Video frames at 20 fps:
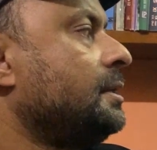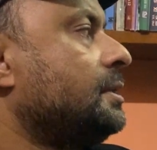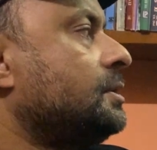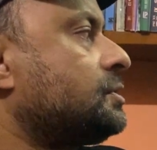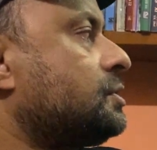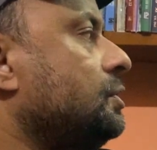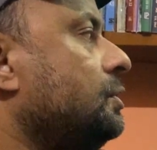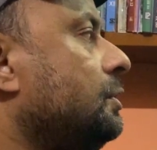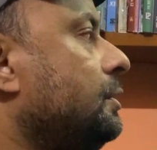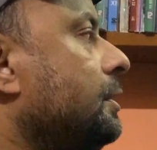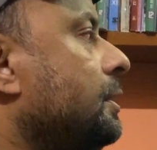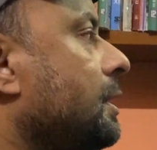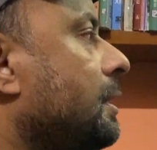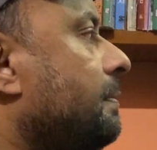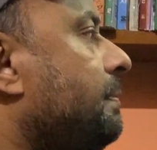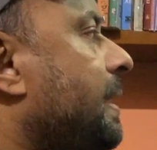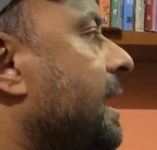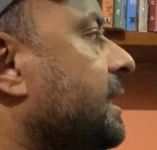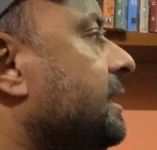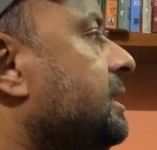So
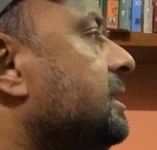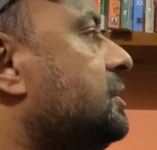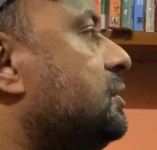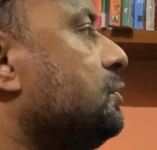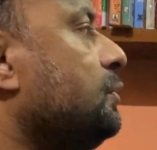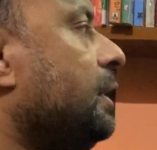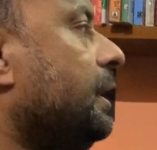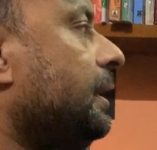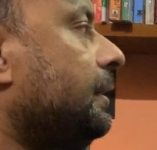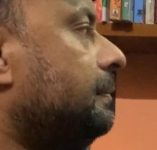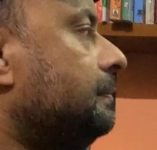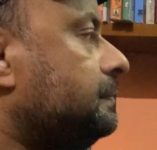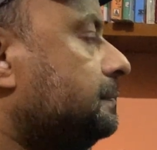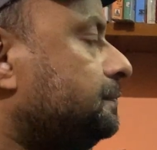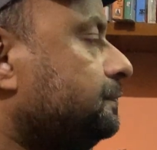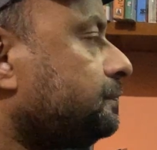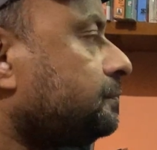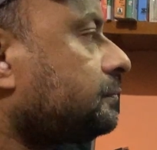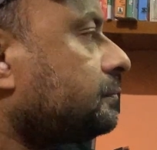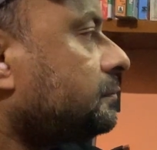by this way,
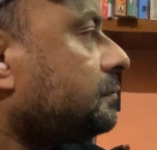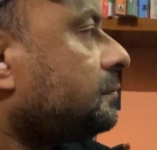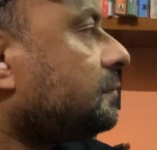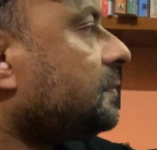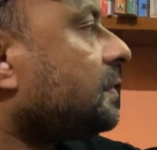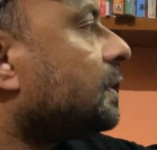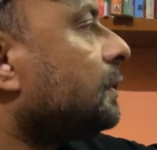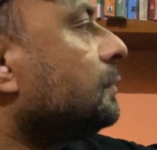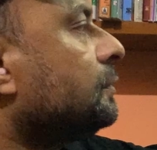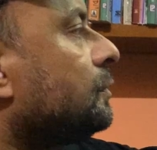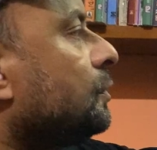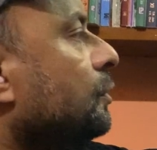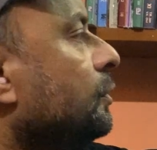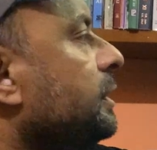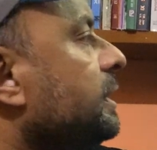through